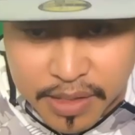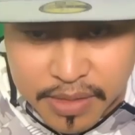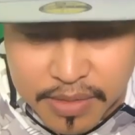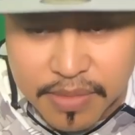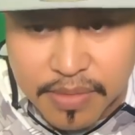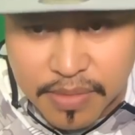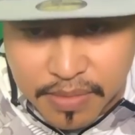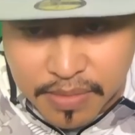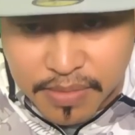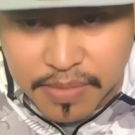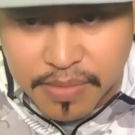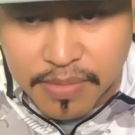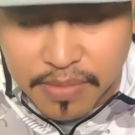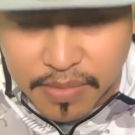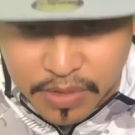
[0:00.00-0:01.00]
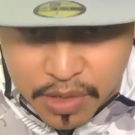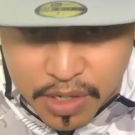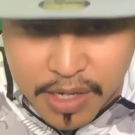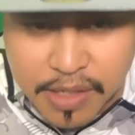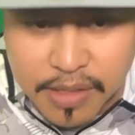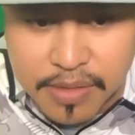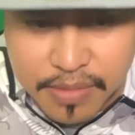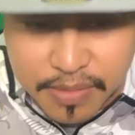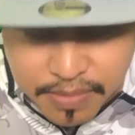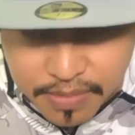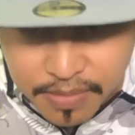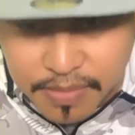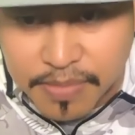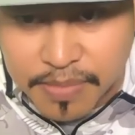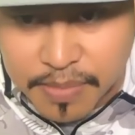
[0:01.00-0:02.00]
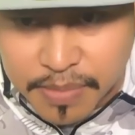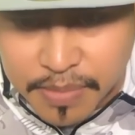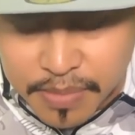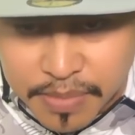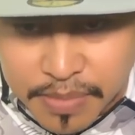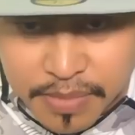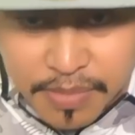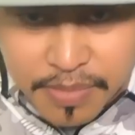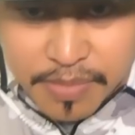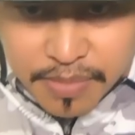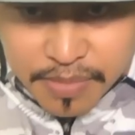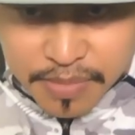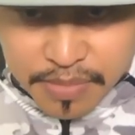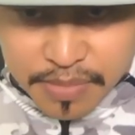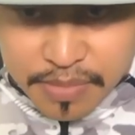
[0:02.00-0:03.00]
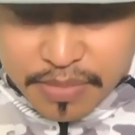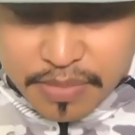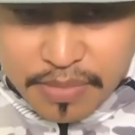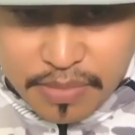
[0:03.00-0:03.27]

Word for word: Completely different. Right. So we teach those skill sets,